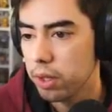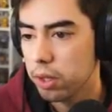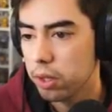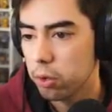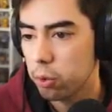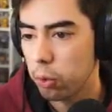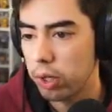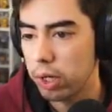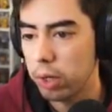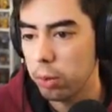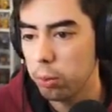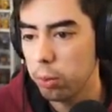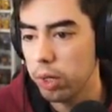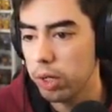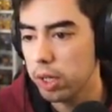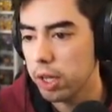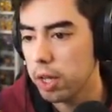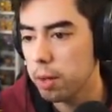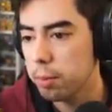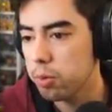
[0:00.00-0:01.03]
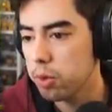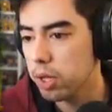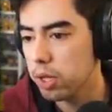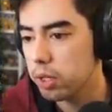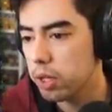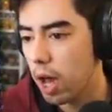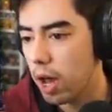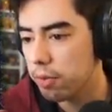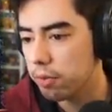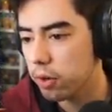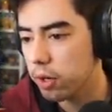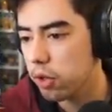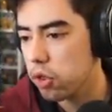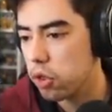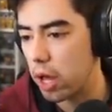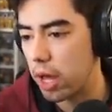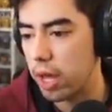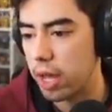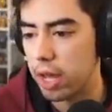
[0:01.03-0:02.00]
Greedy Williams in coverage,
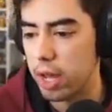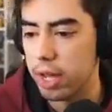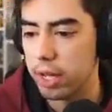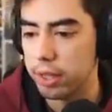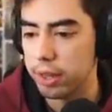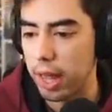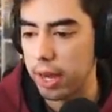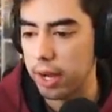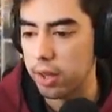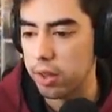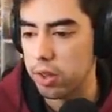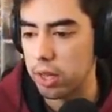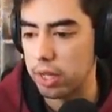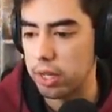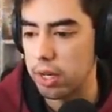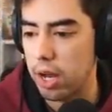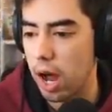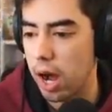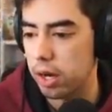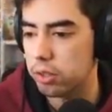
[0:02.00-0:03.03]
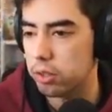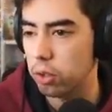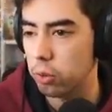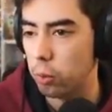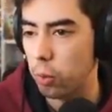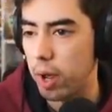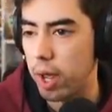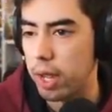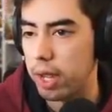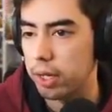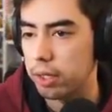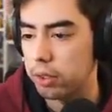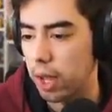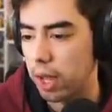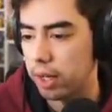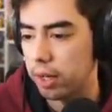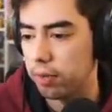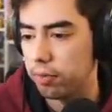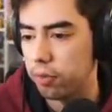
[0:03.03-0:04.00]
and that is knocked away,
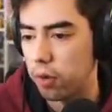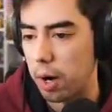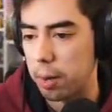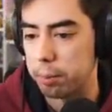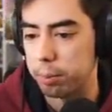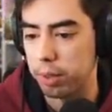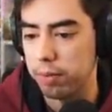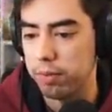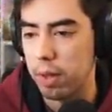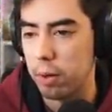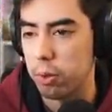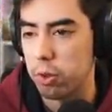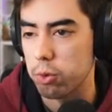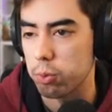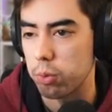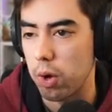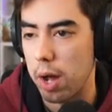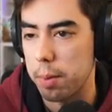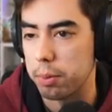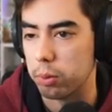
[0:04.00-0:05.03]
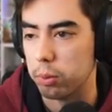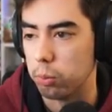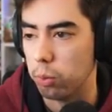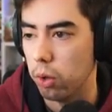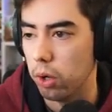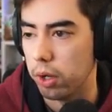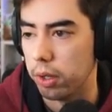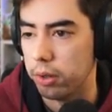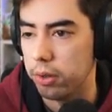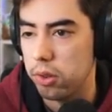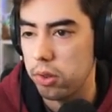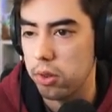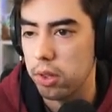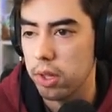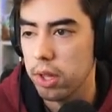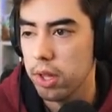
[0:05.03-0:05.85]
intended for, I believe that was Robert Woods.